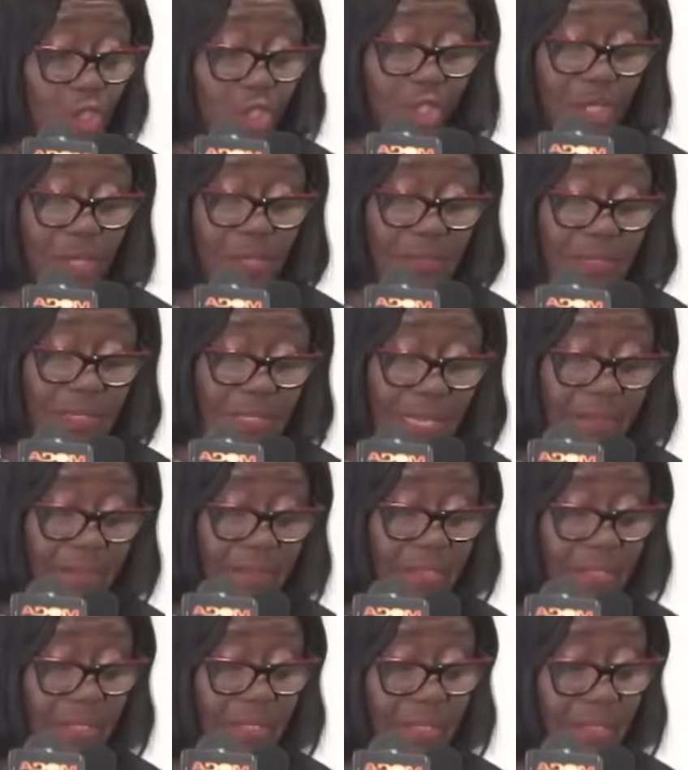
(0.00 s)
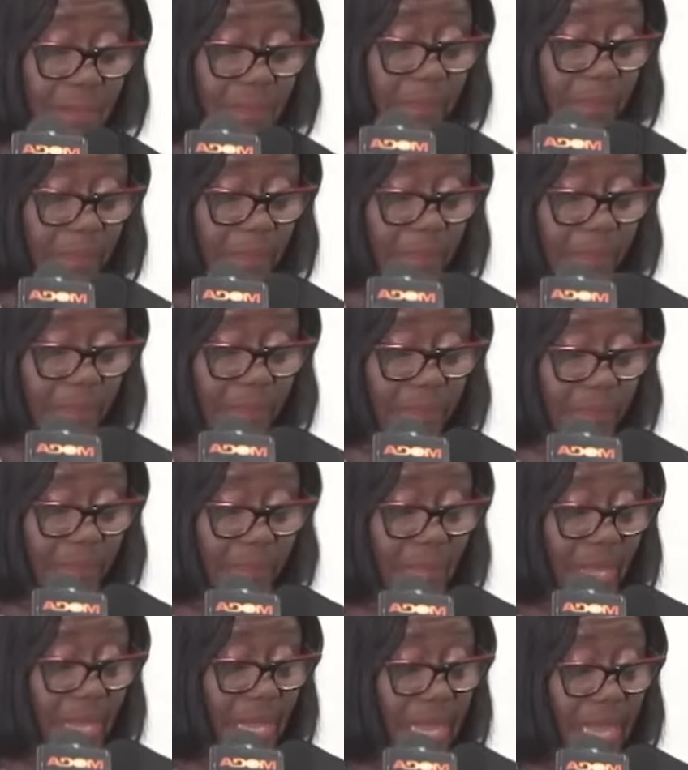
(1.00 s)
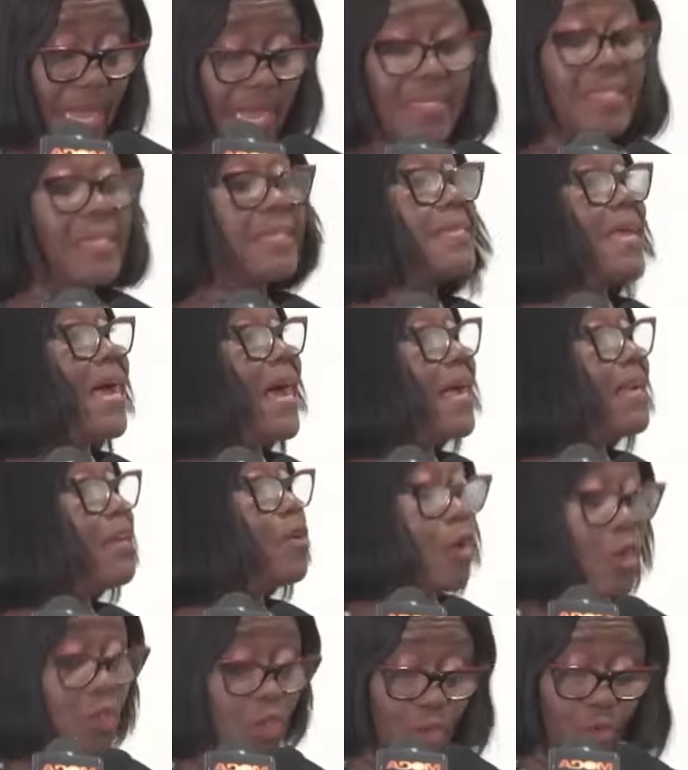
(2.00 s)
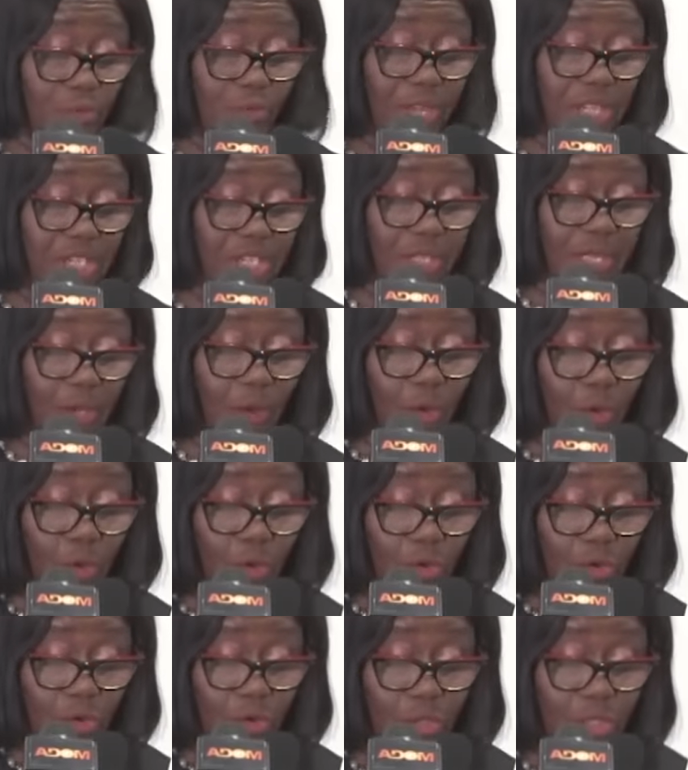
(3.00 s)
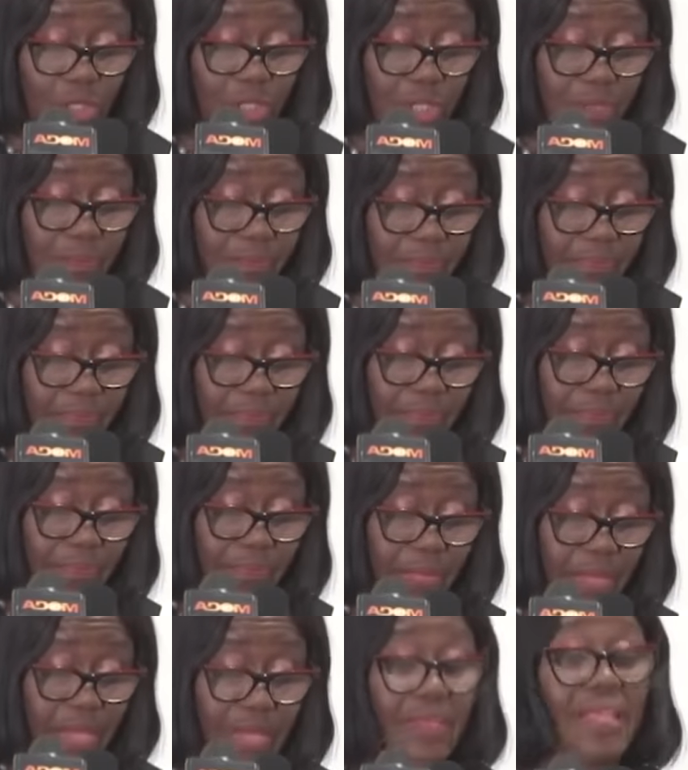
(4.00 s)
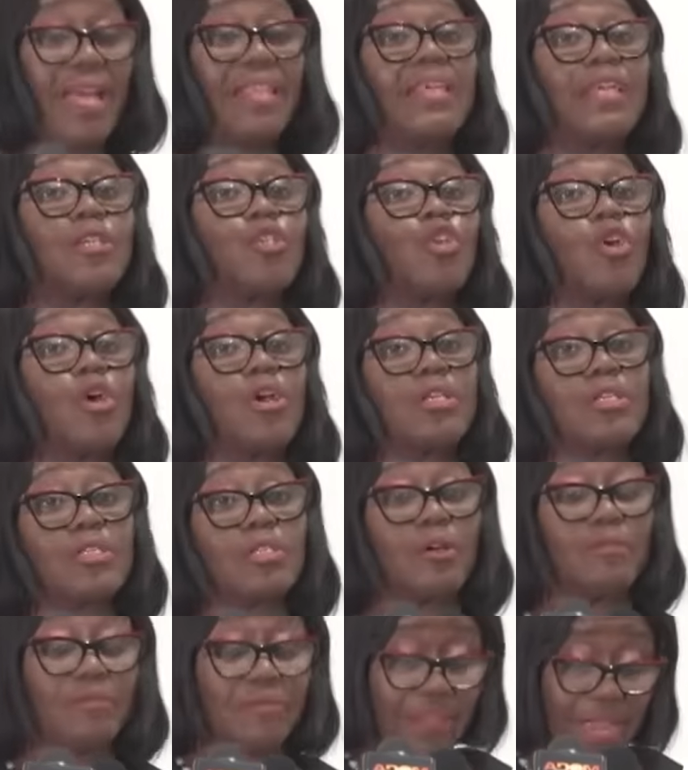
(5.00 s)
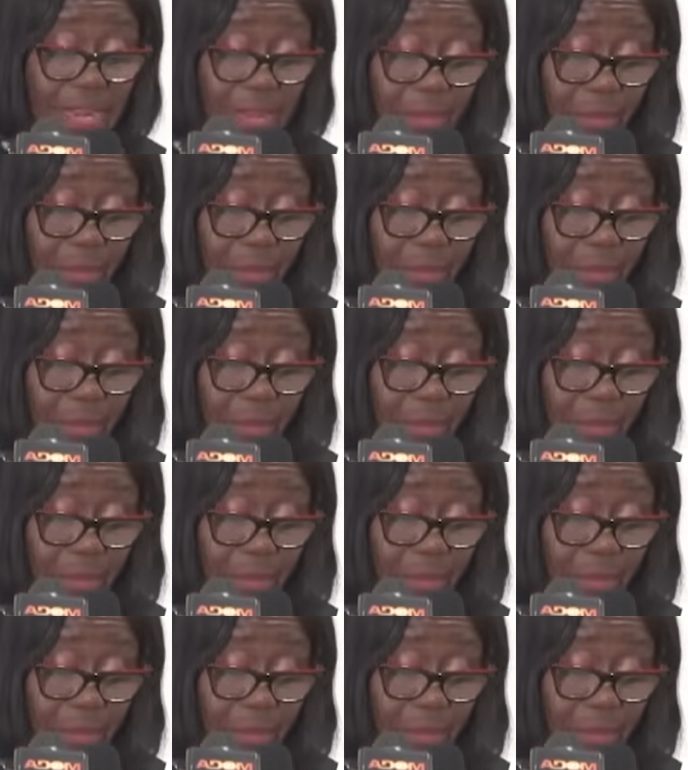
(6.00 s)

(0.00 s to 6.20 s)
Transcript: Judicial Service. It is hard not to reach the conclusion that the choice of